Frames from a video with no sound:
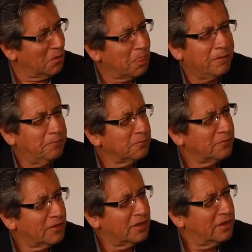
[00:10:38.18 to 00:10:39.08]
an NBA from
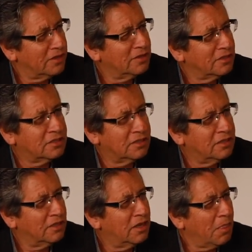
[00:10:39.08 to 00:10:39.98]
UCLA.
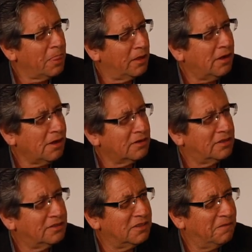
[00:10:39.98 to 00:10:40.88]
Let's just throw
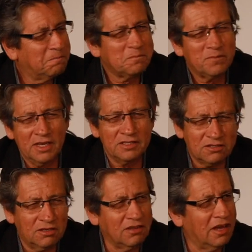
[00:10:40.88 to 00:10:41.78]
that in there.
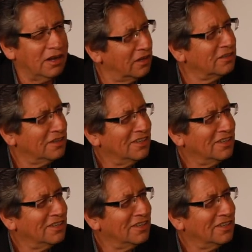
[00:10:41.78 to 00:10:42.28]
Just throw that in.